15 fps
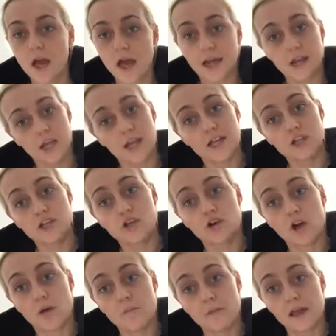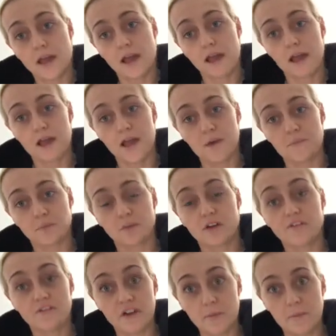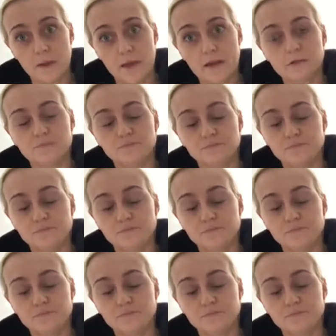And I had a look on my Fitbit,